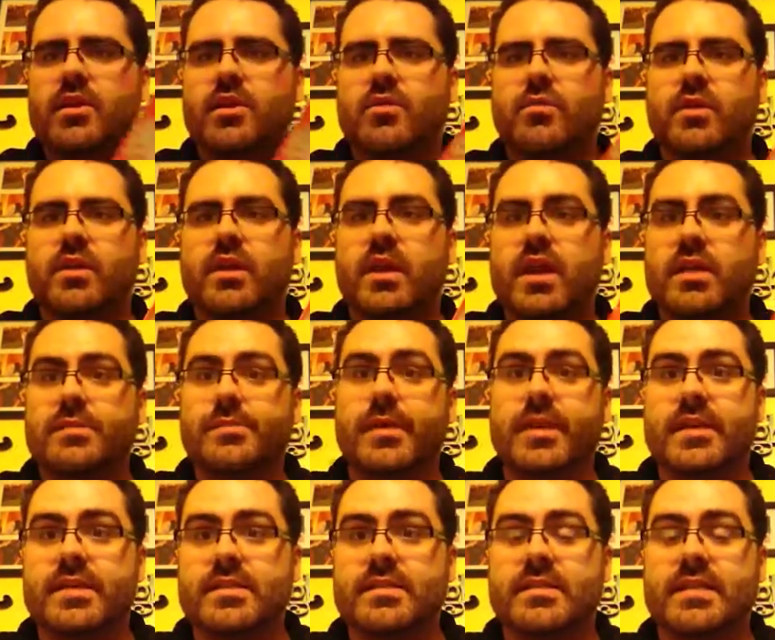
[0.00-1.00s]
and you want to
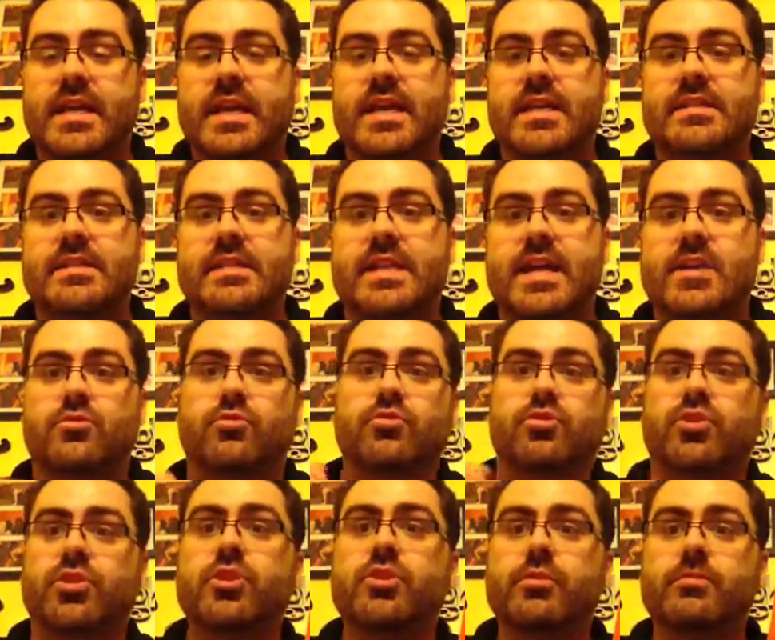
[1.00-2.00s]
cosplay as an actual
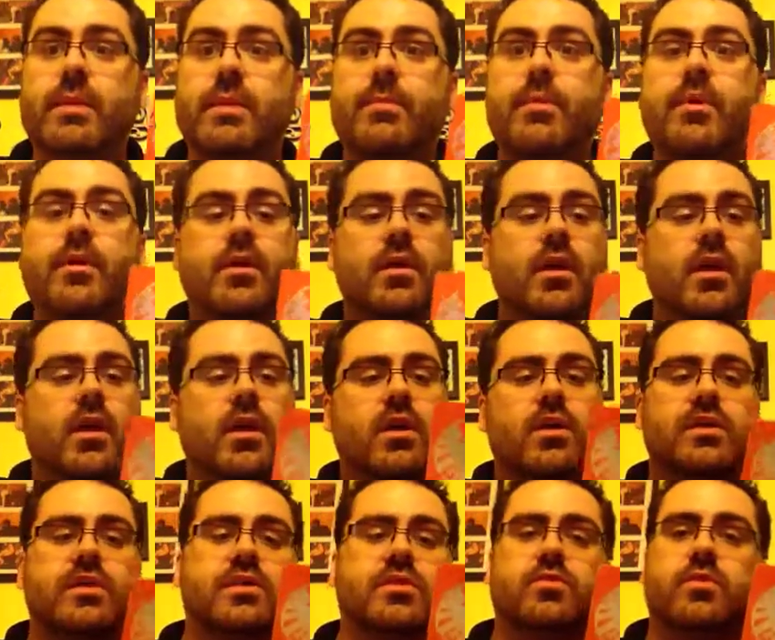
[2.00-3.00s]
S.H.I.E.L.D. member,
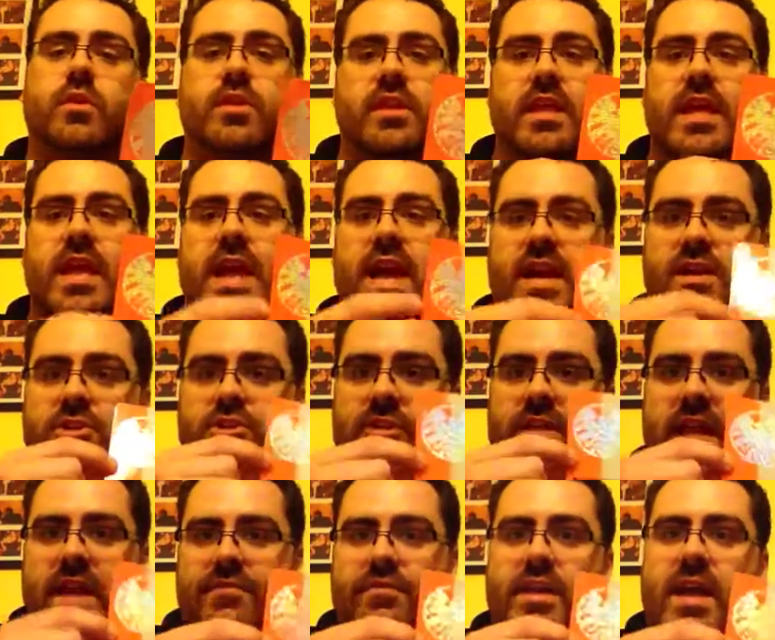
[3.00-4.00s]
this is what they actually
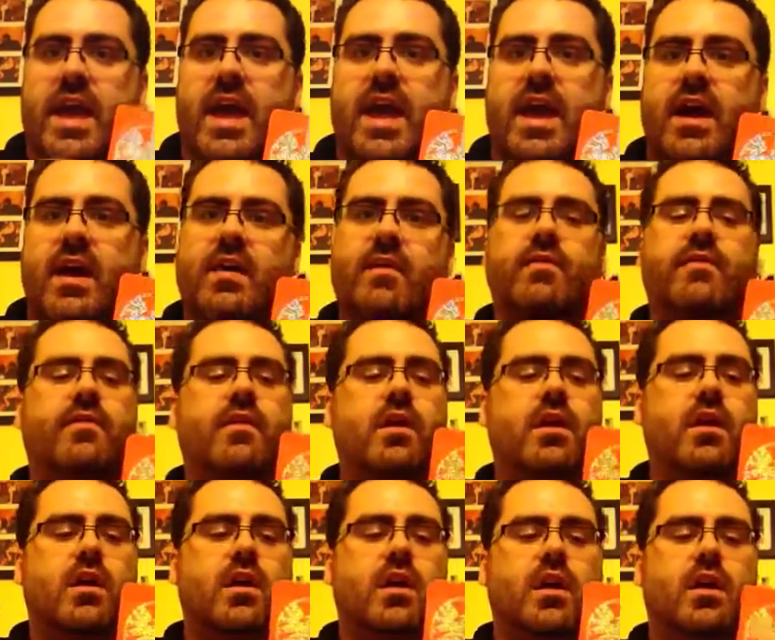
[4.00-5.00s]
have to have
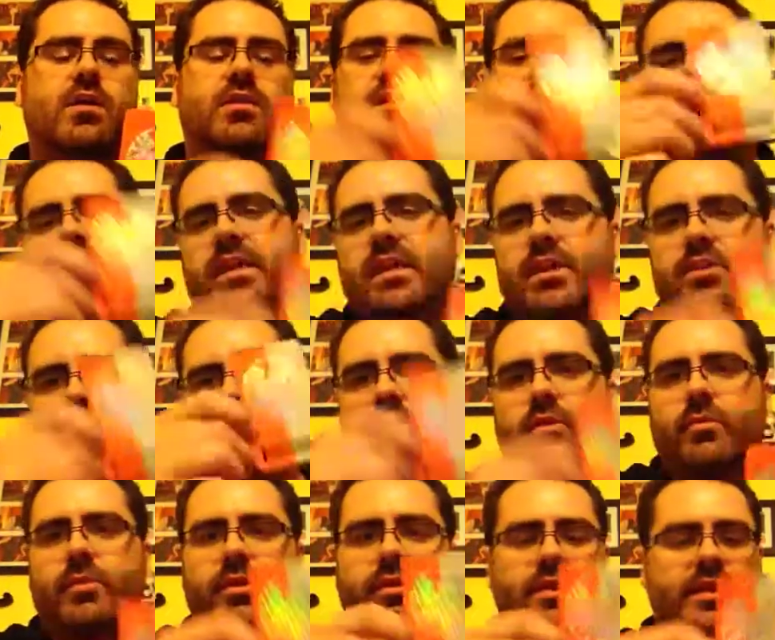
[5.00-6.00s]
to like get into
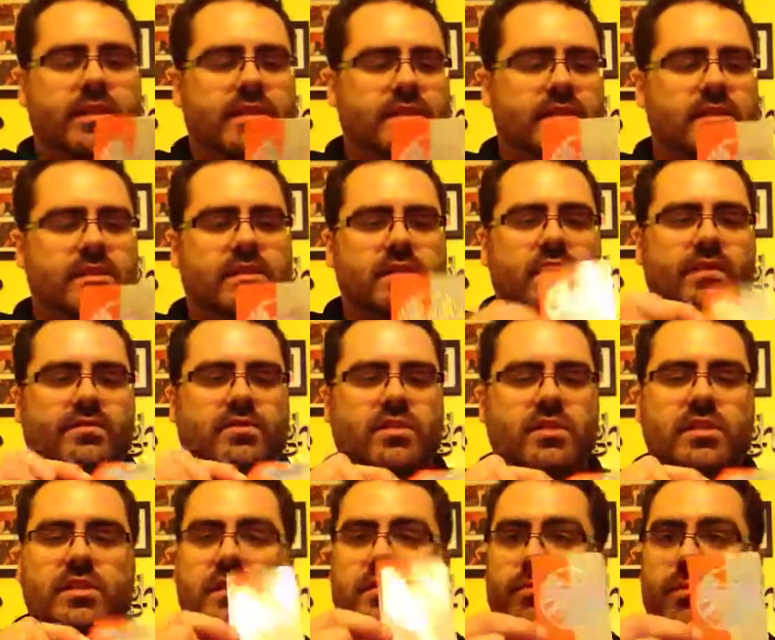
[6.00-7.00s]
their buildings and stuff. So
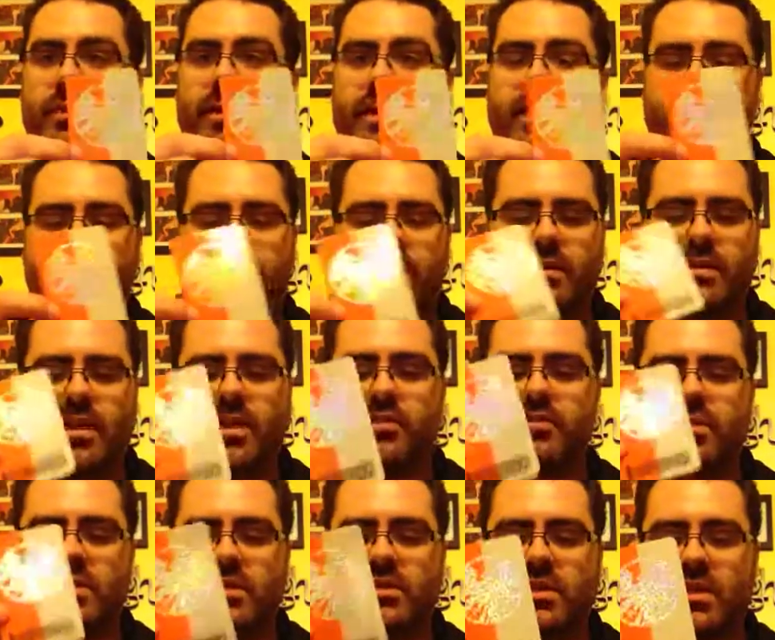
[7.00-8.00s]
this is pretty neat. They
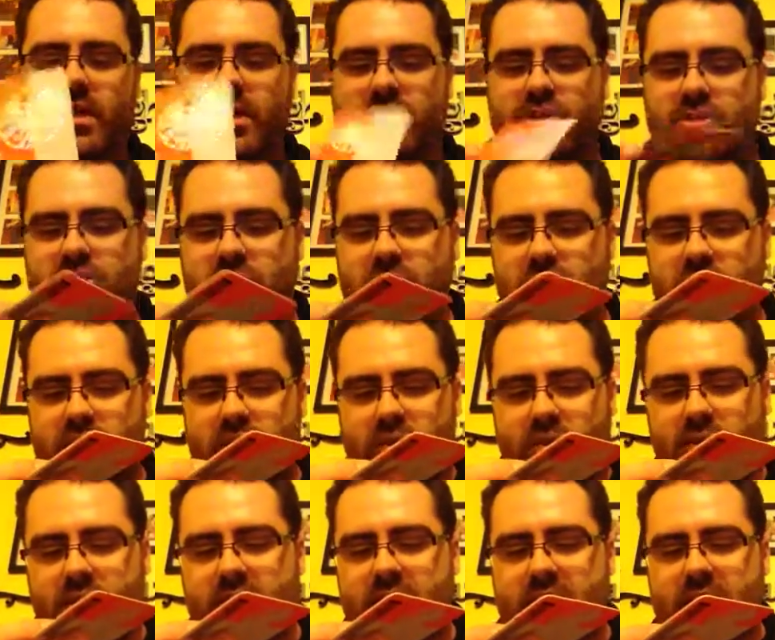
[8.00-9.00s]
use this on Agents of
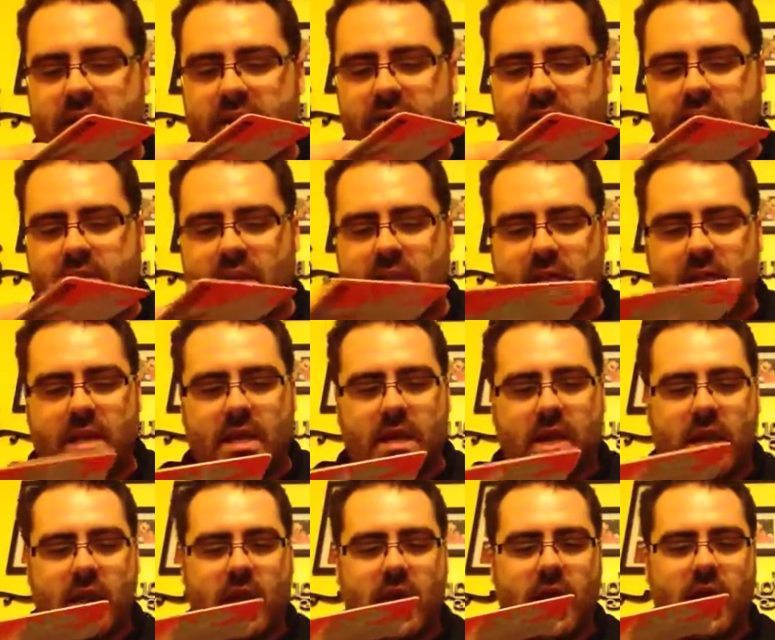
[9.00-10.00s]
S.H.I.E.L.D. a lot.
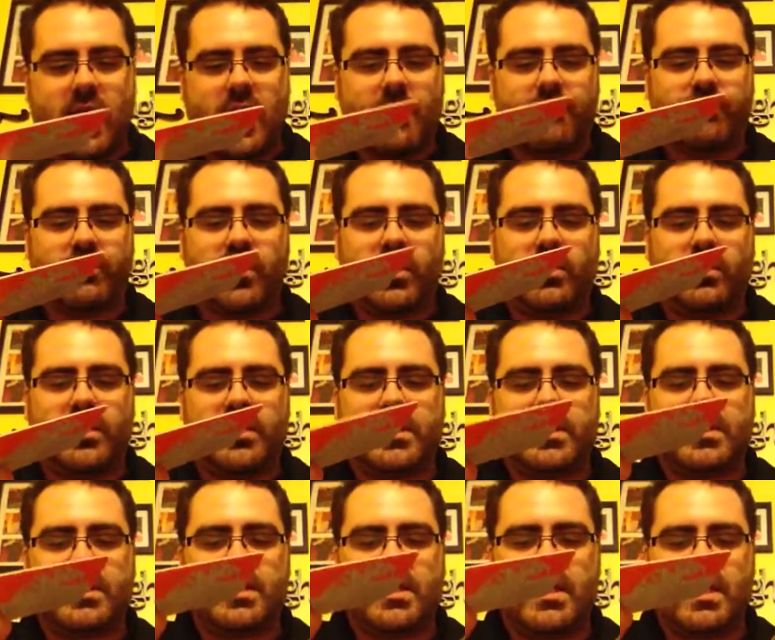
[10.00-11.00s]
You get
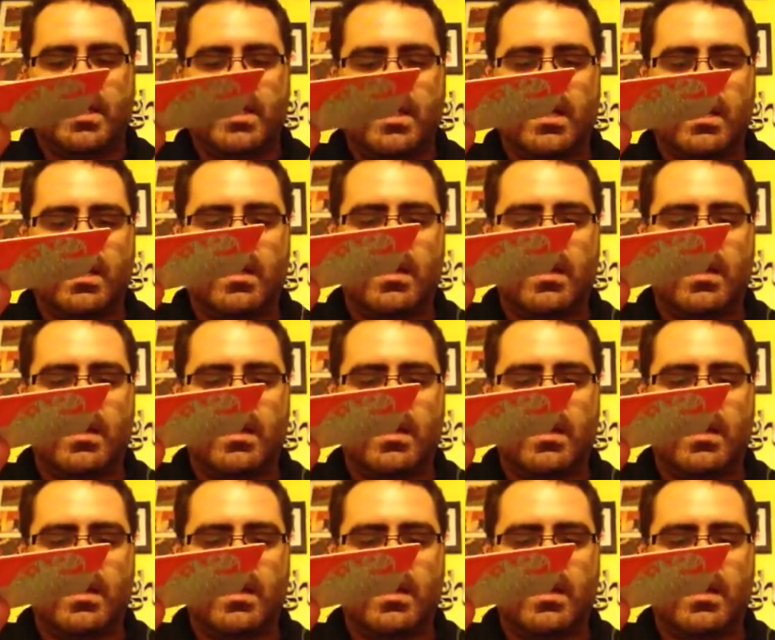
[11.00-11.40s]
to see